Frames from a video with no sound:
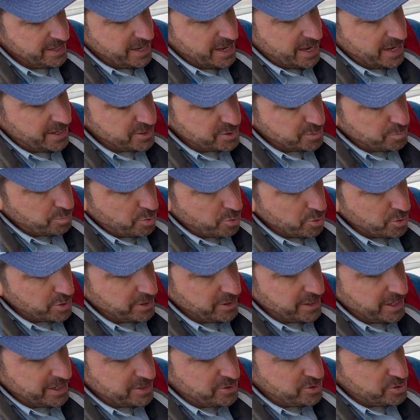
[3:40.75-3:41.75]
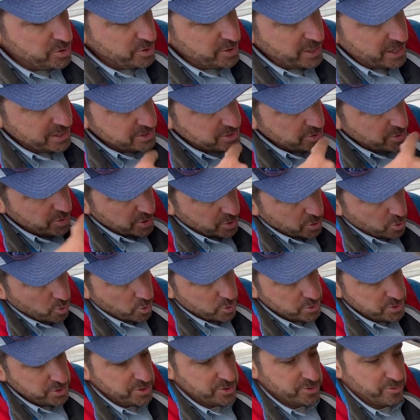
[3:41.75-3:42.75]
And it's important to let it do that so it
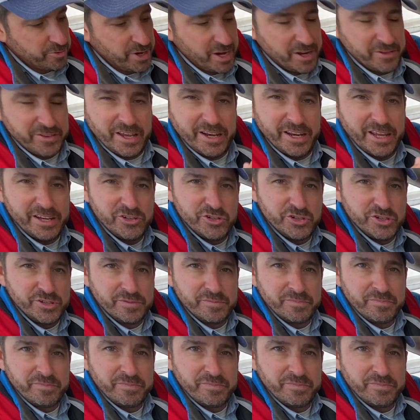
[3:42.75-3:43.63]
courses around that engine.